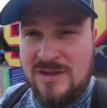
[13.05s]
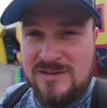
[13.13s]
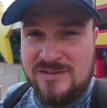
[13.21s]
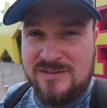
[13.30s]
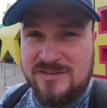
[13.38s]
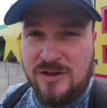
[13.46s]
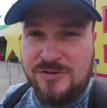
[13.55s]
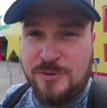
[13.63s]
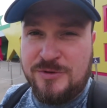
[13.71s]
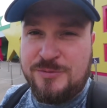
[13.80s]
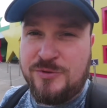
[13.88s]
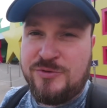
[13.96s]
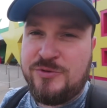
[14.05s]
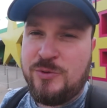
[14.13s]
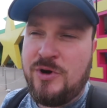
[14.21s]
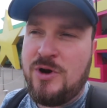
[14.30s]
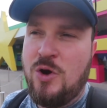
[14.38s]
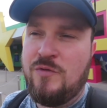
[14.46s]
Disney's All-Star Sports
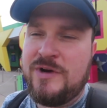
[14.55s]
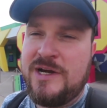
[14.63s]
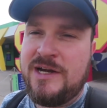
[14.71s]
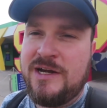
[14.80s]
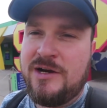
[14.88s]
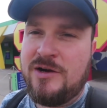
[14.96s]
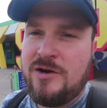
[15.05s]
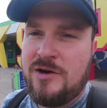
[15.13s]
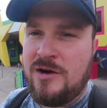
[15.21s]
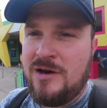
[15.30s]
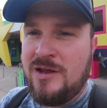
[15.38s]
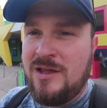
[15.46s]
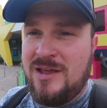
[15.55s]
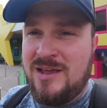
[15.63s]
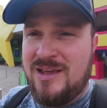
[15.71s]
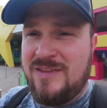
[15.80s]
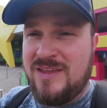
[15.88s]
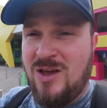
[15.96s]
Resort over here
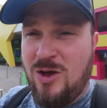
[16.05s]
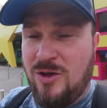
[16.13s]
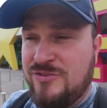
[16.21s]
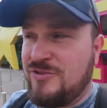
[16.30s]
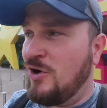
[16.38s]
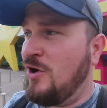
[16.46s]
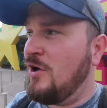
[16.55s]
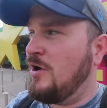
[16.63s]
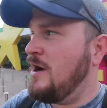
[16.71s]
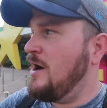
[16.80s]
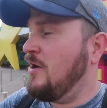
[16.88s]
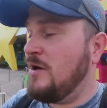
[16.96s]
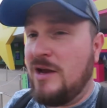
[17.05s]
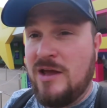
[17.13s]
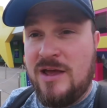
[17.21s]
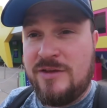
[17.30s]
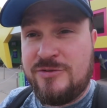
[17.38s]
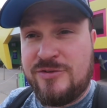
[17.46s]
in the All-Star area,
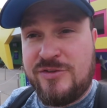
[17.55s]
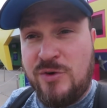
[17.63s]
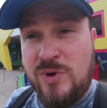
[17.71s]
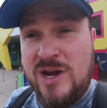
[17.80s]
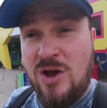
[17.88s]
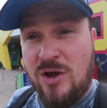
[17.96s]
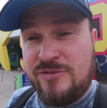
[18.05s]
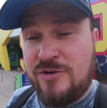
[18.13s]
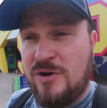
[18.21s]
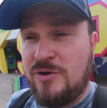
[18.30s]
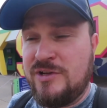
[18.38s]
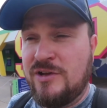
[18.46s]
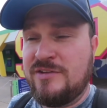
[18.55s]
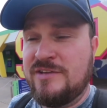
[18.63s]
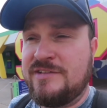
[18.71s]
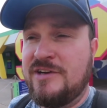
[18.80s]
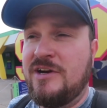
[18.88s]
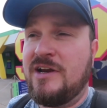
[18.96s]
as there's 3 All-Star hotels in
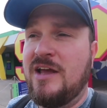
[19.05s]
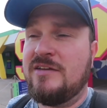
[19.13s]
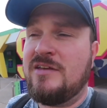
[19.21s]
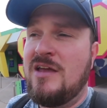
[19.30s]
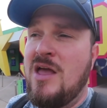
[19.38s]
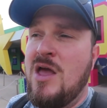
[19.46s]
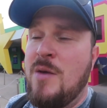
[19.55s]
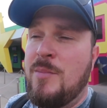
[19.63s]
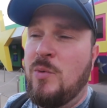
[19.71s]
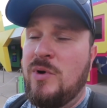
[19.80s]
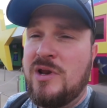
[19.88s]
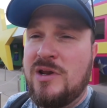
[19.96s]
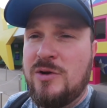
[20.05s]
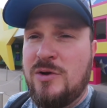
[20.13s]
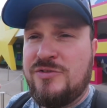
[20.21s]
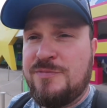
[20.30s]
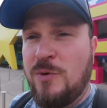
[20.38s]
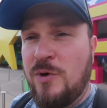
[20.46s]
this area, guys. But we're gonna go to
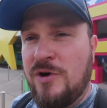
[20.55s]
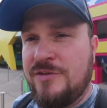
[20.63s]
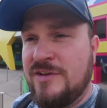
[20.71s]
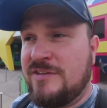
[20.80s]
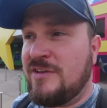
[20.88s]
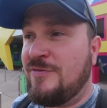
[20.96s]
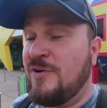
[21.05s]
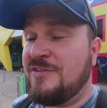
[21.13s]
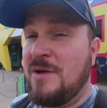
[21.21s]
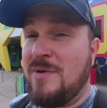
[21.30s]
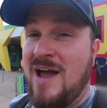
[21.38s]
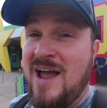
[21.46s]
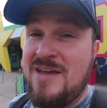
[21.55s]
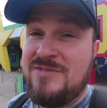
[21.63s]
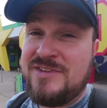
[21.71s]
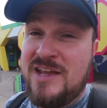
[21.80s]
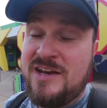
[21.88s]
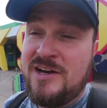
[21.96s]
a sports. It's the first time I have
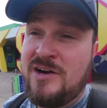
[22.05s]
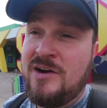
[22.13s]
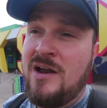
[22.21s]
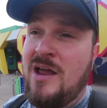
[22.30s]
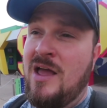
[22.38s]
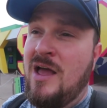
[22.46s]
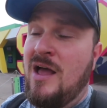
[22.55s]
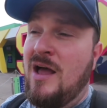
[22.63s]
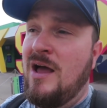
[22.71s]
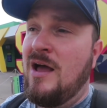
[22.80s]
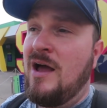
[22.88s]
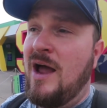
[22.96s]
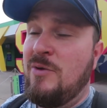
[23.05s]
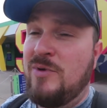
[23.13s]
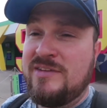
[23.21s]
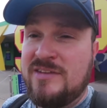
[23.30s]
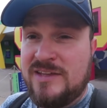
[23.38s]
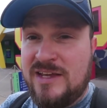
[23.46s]
stayed here. I
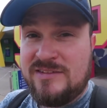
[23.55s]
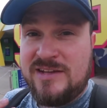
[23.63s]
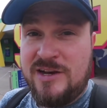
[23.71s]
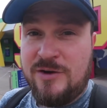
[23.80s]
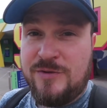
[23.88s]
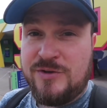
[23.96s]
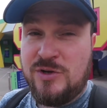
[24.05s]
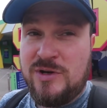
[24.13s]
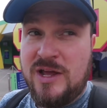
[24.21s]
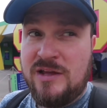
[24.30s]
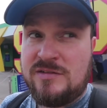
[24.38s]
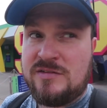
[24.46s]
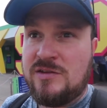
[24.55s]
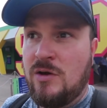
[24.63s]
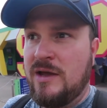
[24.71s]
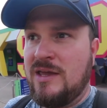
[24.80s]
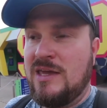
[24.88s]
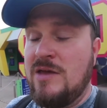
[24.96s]
recently have stayed here for 2 days, so
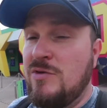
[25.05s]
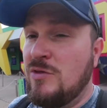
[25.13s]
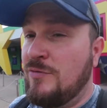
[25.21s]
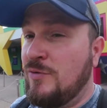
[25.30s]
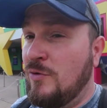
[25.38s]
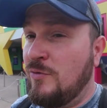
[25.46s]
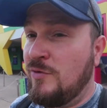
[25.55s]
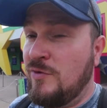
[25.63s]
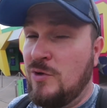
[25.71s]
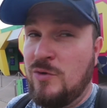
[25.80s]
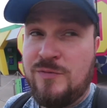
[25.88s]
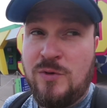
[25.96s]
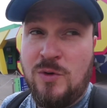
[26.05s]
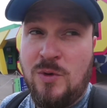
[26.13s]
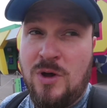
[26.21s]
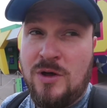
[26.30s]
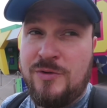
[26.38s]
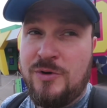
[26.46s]
I can give you the full review, full
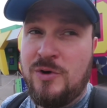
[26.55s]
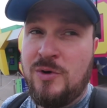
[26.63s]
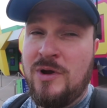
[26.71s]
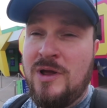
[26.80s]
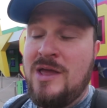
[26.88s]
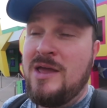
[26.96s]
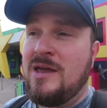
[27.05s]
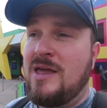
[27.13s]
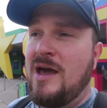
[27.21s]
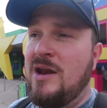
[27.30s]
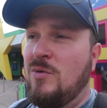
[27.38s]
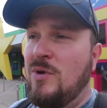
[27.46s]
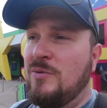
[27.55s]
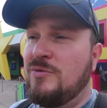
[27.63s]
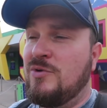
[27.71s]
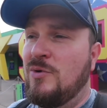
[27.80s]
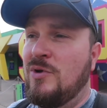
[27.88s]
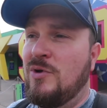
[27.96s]
walkthrough, kind of what
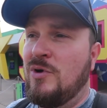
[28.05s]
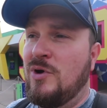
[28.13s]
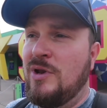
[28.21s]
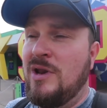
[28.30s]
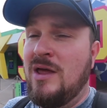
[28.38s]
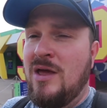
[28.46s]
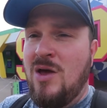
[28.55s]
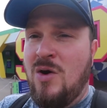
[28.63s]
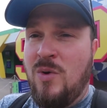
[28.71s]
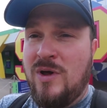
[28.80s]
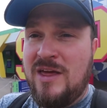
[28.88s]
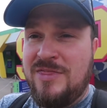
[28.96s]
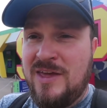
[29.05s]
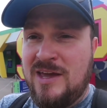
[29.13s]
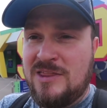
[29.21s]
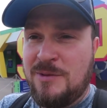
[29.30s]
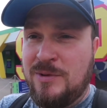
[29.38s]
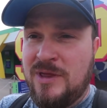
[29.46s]
was going on, what I
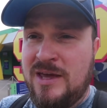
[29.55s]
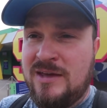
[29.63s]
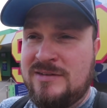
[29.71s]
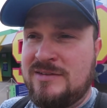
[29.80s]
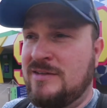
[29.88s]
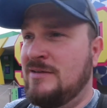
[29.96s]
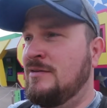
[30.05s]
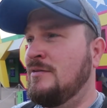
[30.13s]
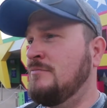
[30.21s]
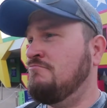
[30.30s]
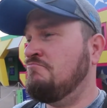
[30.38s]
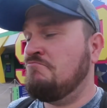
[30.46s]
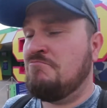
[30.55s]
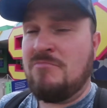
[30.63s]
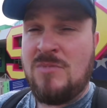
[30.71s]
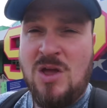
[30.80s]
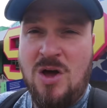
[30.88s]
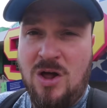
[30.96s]
think of the place,
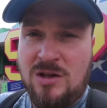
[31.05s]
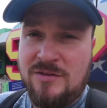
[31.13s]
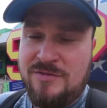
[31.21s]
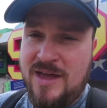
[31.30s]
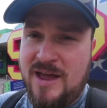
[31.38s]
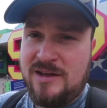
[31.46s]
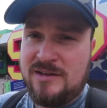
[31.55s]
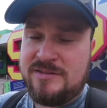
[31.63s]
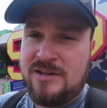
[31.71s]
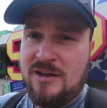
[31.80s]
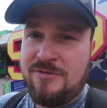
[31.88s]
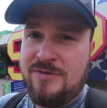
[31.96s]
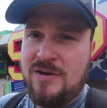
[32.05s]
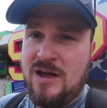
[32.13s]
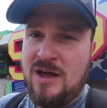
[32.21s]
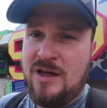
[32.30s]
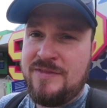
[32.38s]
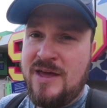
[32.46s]
all of that good stuff.
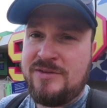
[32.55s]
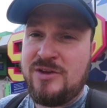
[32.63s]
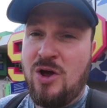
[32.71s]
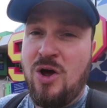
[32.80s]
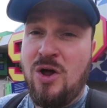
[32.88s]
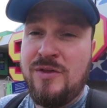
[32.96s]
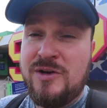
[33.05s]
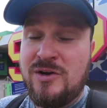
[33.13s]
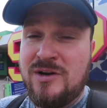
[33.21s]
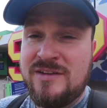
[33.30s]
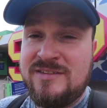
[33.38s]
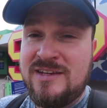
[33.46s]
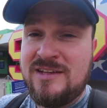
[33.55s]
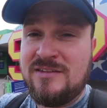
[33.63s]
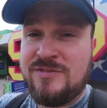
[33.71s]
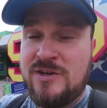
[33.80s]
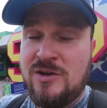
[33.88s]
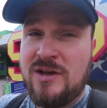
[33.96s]
That's all that you're gonna see in
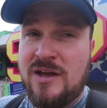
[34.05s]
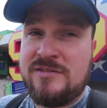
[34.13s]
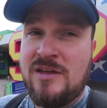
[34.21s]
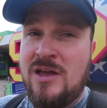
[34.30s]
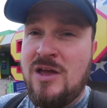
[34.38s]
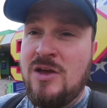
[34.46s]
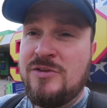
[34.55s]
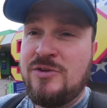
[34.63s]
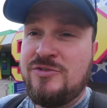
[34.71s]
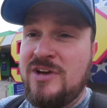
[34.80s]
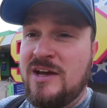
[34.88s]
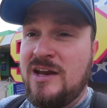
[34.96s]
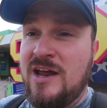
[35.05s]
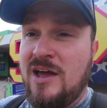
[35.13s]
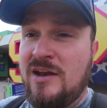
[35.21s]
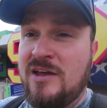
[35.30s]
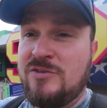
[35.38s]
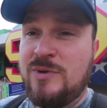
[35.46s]
this video, guys. So check it
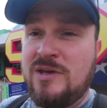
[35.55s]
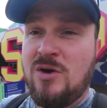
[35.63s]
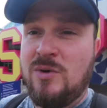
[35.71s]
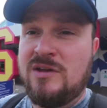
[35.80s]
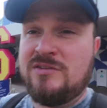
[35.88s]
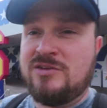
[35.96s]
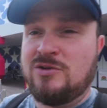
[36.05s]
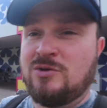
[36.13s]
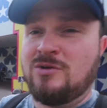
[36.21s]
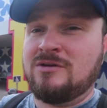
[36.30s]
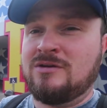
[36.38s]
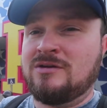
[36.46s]
out as we go into